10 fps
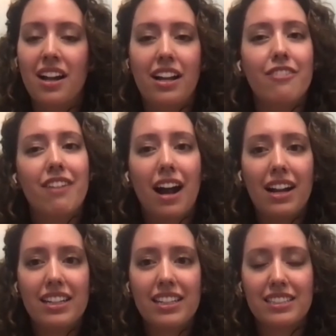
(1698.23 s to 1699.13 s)
if
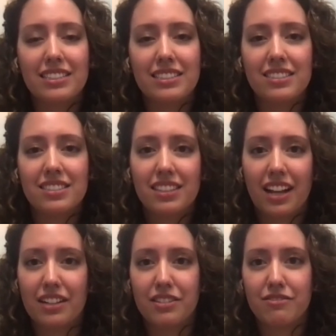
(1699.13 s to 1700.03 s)
I can
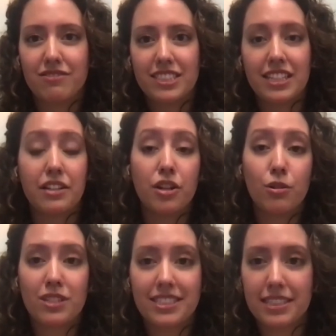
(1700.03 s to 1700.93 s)
kind of say no
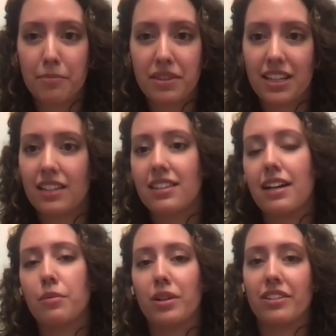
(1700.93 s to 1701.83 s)
to something
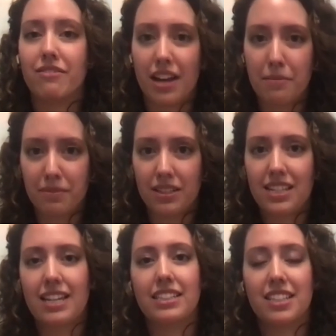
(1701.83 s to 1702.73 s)
that one of them
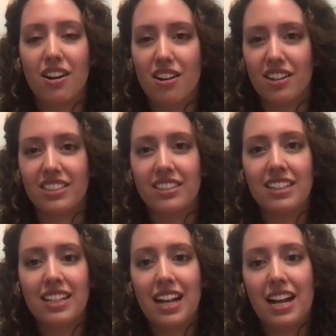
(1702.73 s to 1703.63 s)
takes on
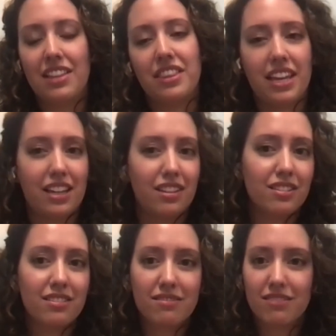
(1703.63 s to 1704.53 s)
and they
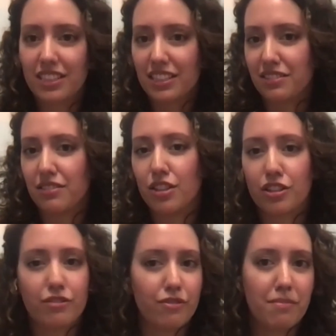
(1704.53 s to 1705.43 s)
can
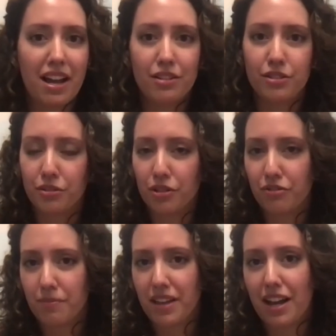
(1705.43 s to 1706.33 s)
learn from that or grow
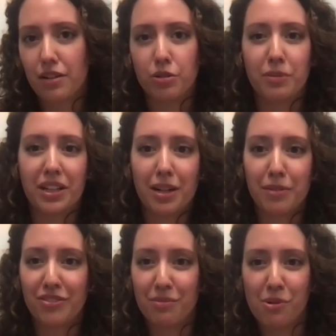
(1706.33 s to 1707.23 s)
from that or become
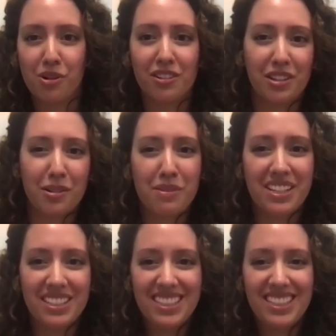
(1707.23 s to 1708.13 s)
even more, a little bit
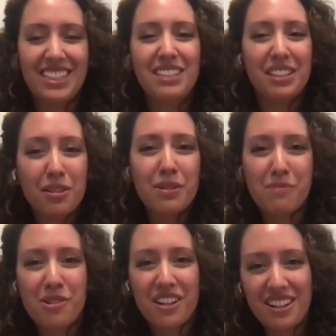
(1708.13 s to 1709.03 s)

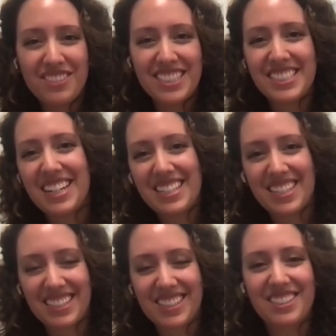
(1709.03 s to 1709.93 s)
more of a design
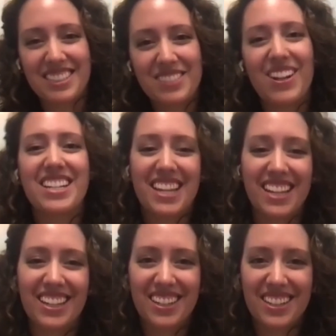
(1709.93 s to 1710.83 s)
technologist by
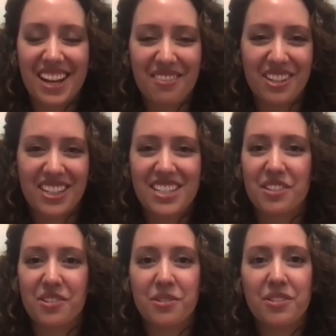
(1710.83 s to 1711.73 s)
taking on that work
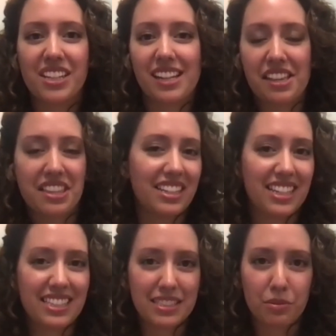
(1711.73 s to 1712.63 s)
too, then I think
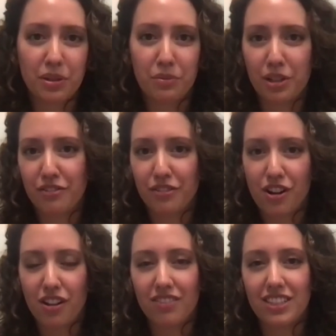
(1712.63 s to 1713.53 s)
that's a win-win for
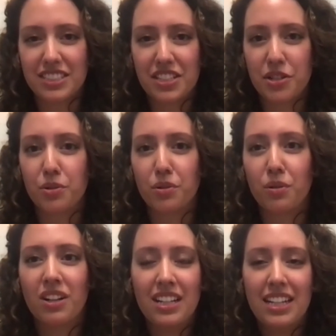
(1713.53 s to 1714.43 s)
all of us too.
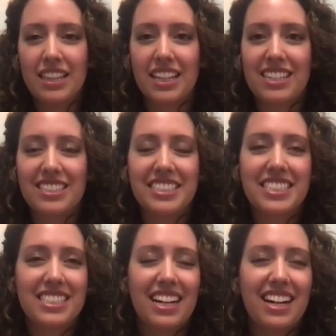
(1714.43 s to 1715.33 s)

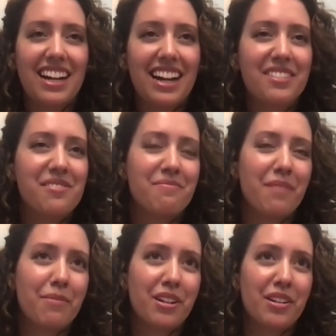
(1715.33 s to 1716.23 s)
I don't
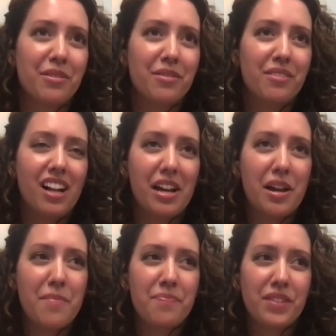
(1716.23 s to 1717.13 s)
remember
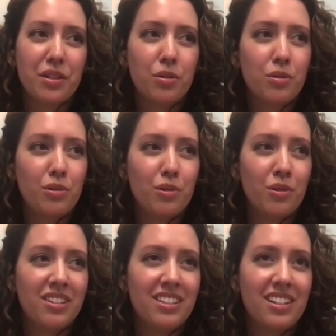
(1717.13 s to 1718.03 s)
who